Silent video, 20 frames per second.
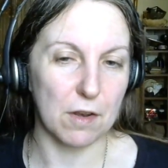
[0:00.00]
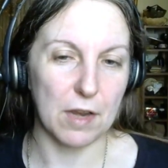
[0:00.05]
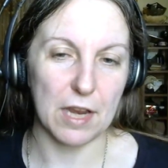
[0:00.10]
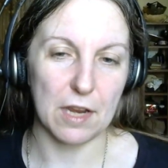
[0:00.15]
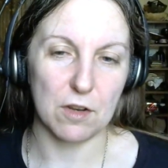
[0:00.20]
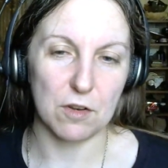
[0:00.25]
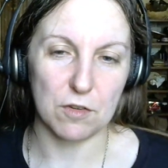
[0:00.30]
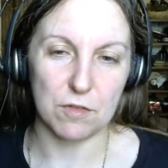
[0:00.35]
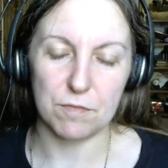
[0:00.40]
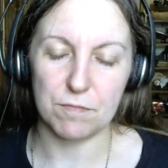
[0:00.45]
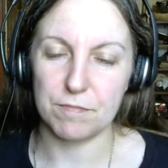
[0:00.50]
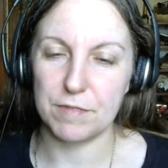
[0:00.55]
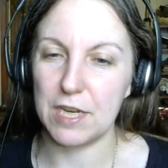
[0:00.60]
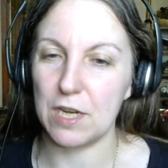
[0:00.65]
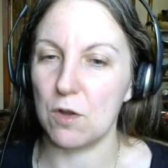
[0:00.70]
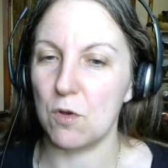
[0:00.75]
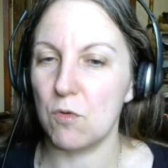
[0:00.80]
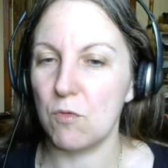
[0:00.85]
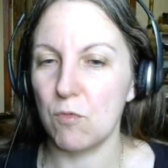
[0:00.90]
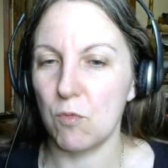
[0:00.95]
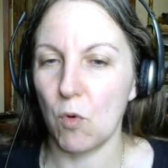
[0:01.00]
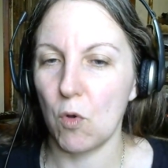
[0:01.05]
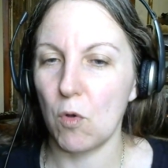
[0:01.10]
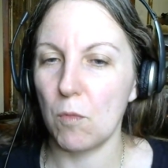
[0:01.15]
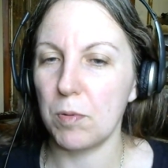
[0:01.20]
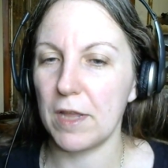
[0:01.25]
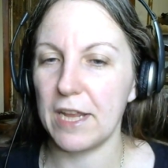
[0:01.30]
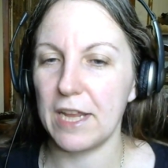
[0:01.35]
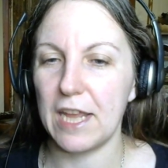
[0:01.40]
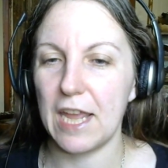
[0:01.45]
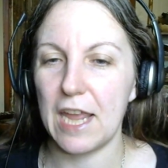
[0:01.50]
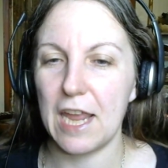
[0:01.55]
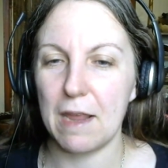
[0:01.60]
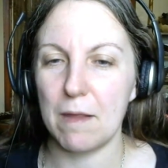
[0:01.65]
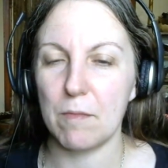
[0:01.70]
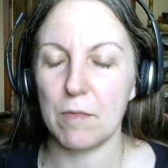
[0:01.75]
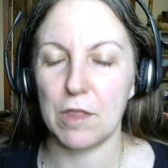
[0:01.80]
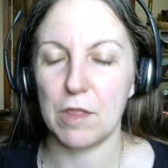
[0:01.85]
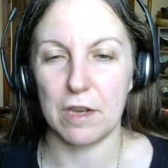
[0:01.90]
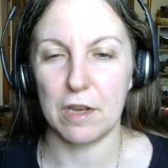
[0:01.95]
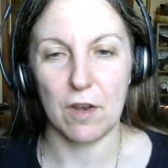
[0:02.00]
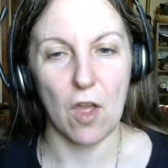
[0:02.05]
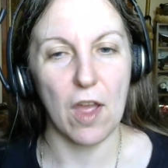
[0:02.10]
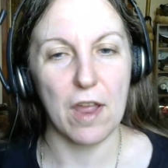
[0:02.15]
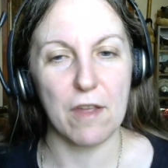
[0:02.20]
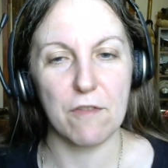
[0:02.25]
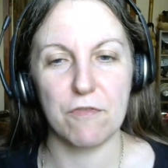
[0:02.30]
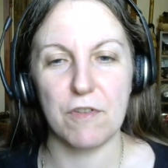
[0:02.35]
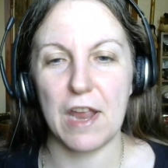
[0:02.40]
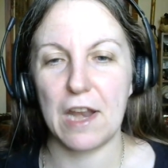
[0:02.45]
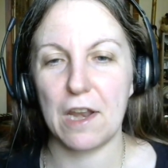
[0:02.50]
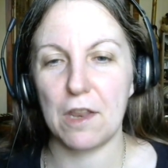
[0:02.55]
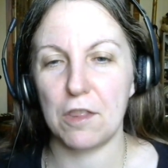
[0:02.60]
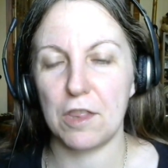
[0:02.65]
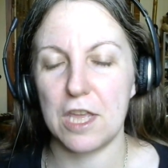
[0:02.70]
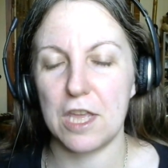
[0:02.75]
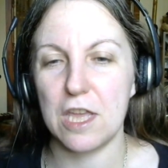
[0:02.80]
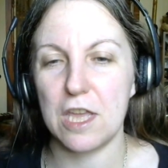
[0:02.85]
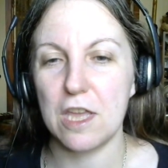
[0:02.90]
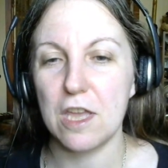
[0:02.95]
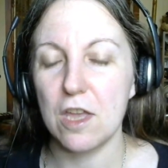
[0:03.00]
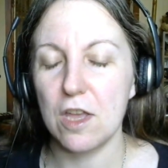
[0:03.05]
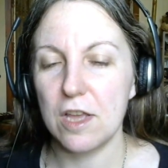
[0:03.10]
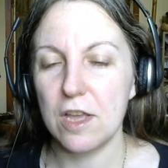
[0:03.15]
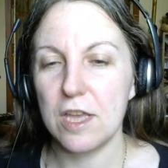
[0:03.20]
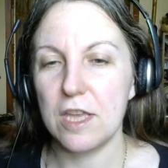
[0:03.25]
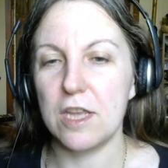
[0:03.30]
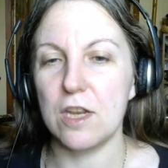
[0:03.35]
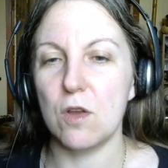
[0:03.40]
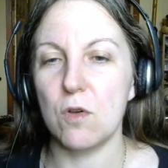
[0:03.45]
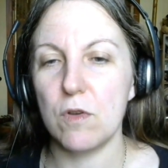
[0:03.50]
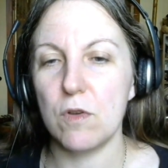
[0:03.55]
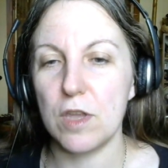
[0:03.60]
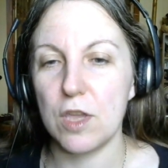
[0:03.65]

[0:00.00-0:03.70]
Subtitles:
In role-playing games and high fantasy, you